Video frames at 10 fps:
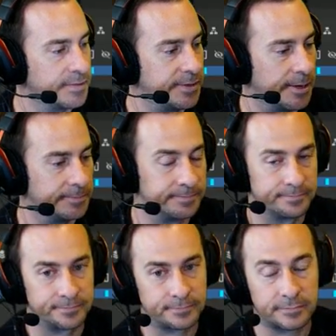so
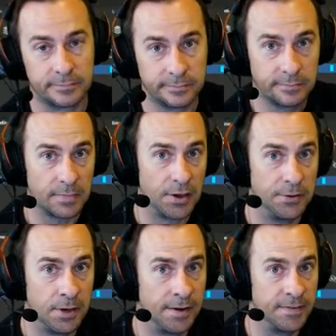
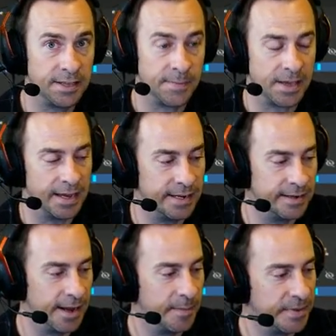don't ever tell me I
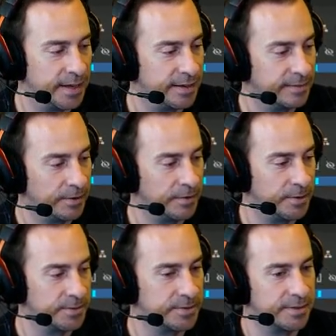didn't help you learn
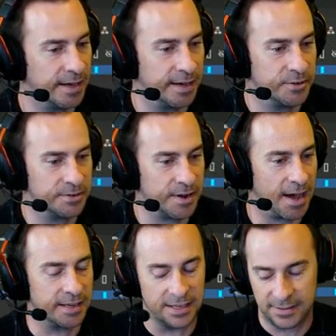those
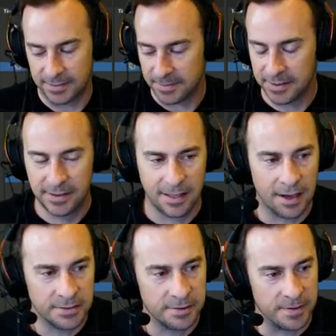hotkeys.
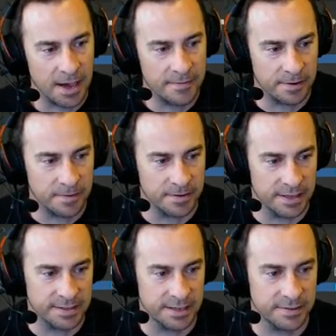Also, if you hover over
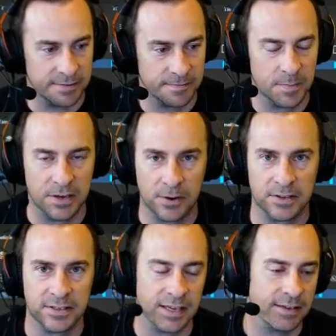these, as you've been
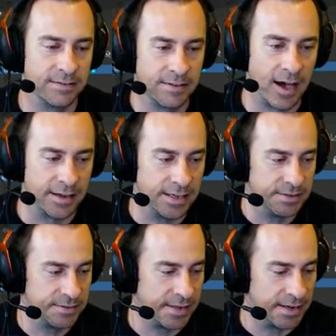noticing,
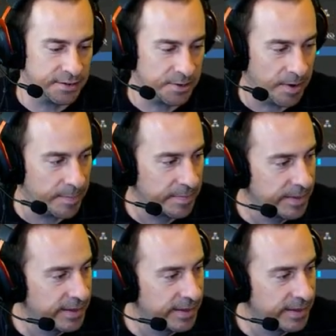hotkeys tend to show up.